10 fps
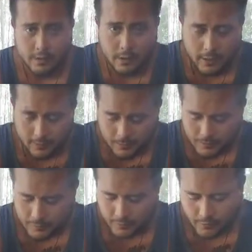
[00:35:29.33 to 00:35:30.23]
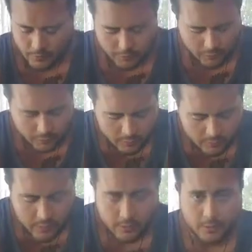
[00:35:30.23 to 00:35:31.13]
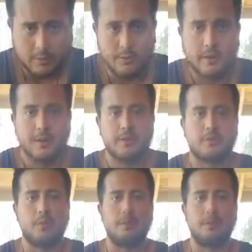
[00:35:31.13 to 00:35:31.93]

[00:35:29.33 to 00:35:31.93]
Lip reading: Okay, so you're just doing this,